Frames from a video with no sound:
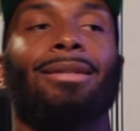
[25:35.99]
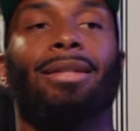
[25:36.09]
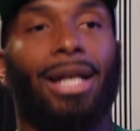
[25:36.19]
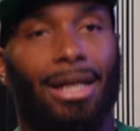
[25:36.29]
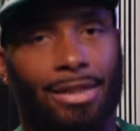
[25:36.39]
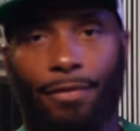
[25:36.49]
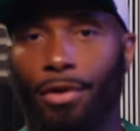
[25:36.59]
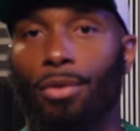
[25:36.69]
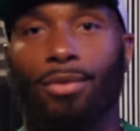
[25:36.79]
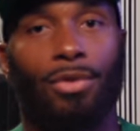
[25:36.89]
yes, for
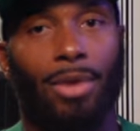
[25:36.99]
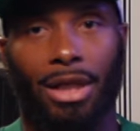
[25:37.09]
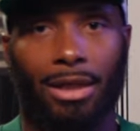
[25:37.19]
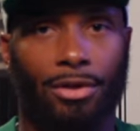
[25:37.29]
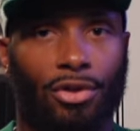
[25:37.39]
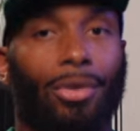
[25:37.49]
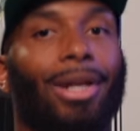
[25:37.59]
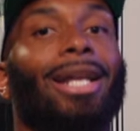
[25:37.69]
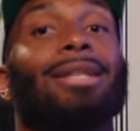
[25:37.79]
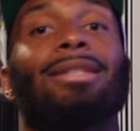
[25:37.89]
those who want to get into it,
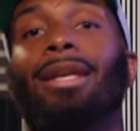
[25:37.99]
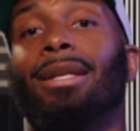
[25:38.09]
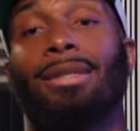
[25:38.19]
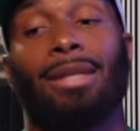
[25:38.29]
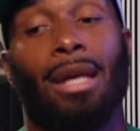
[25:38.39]
it takes